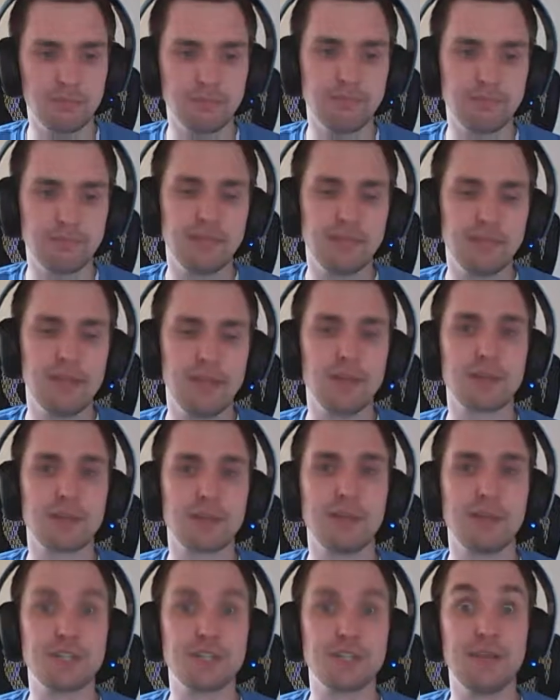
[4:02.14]
They
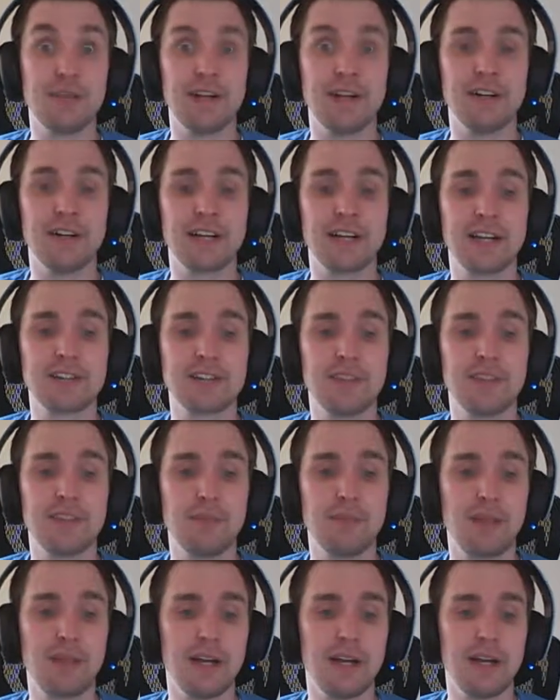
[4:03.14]
look much better next to
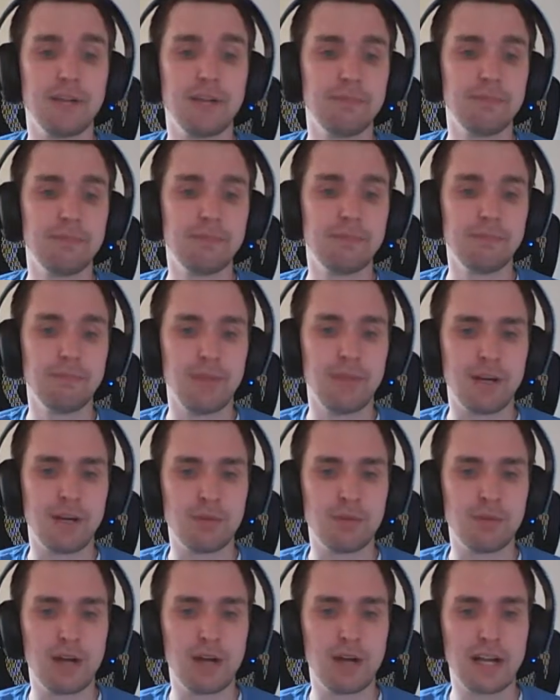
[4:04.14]
the player and
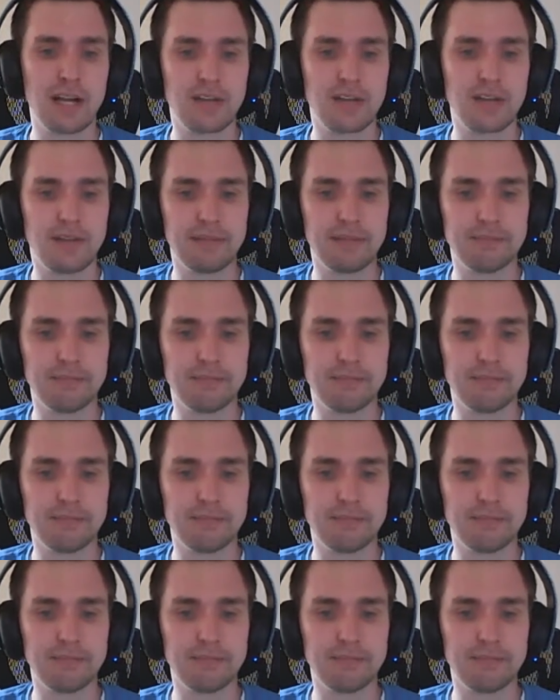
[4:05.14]
are more accurate.